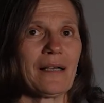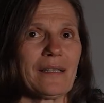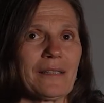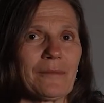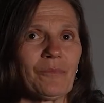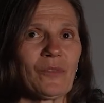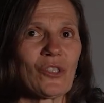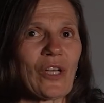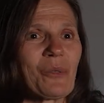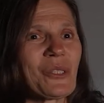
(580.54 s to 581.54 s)
So
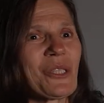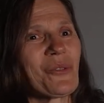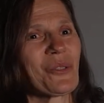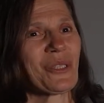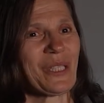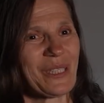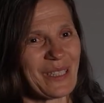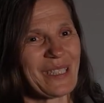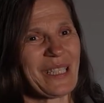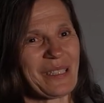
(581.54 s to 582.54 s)
I was interested
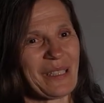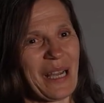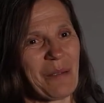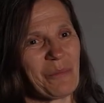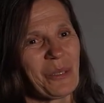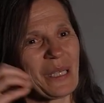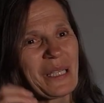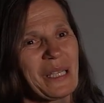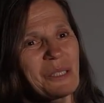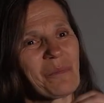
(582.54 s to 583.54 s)
that I bring
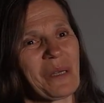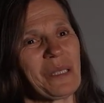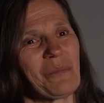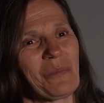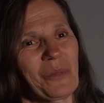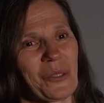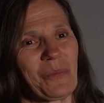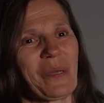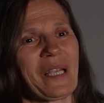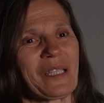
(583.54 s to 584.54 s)
in as many
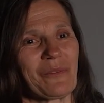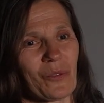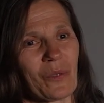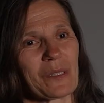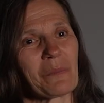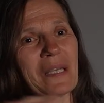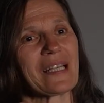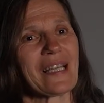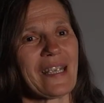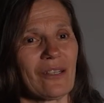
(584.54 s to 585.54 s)
perspectives or as
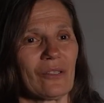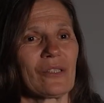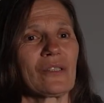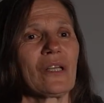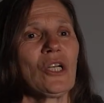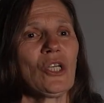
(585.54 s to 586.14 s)
many layers,